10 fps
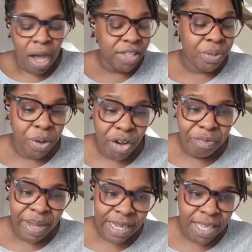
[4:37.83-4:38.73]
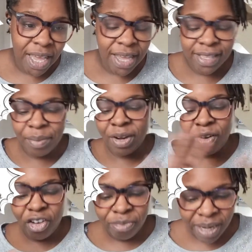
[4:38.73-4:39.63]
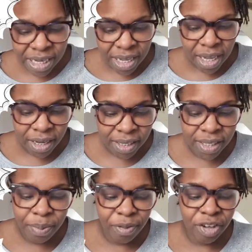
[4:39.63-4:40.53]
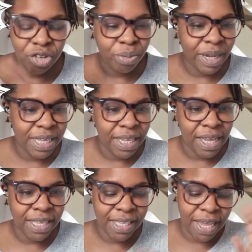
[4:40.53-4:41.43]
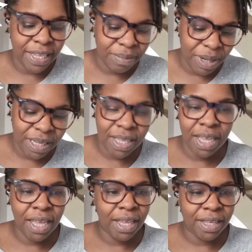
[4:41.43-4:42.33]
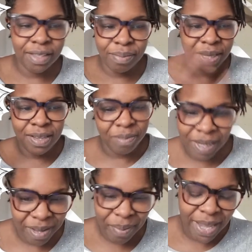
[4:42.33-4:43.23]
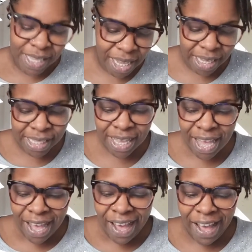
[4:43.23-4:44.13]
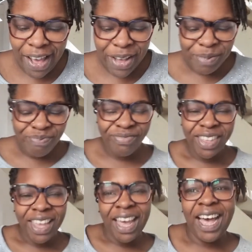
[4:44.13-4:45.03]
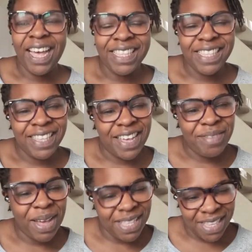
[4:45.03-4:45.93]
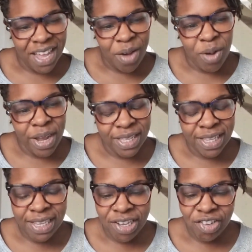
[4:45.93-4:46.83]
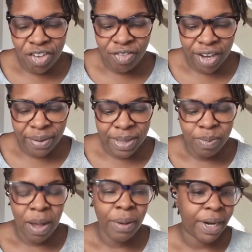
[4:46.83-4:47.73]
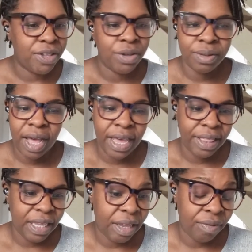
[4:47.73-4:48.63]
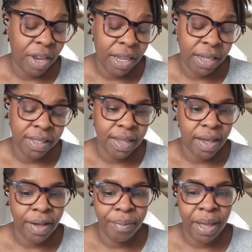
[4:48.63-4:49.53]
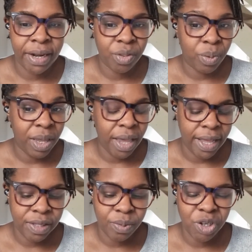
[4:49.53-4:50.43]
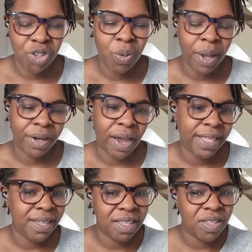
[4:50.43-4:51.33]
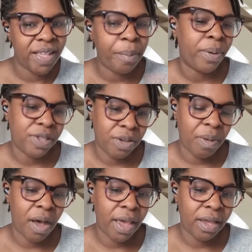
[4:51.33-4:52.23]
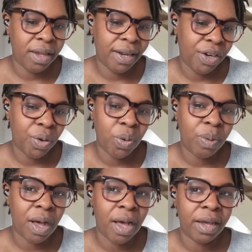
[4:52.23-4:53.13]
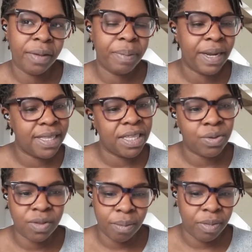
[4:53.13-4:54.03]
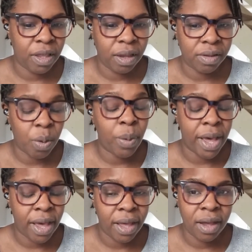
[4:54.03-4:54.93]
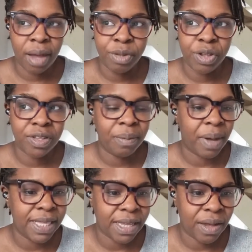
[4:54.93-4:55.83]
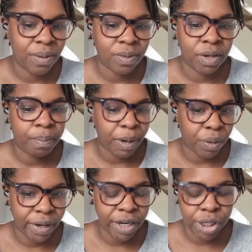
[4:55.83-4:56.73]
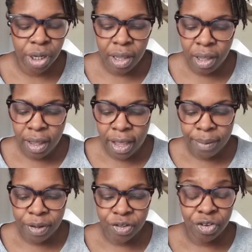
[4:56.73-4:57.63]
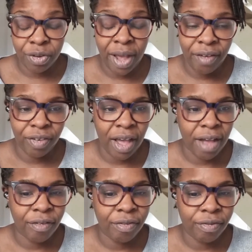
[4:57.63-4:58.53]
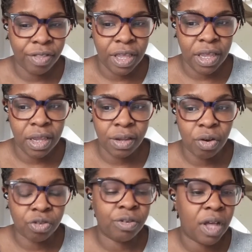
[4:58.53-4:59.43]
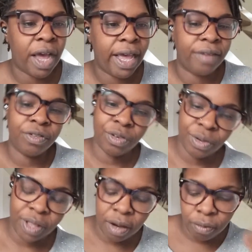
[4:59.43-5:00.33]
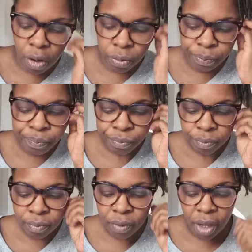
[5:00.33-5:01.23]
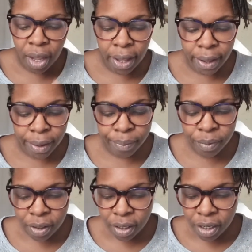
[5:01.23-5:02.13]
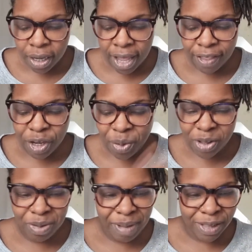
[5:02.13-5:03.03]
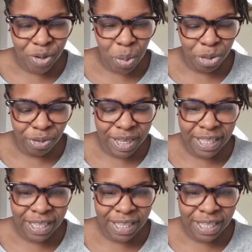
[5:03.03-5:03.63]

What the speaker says: I do a lot of meetings. I'm in a lot of meetings, professional meetings, case meetings, meetings, meeting, meetings. As I say, I work as a teaching fellow as well, and I do that in the evenings and at the weekends, which is quite nice because it's separate to my clinical work, but it's still somewhere I'm using my skills and my knowledge, because you do have to have the doctorate that I have to do that role. And then you asked me about top three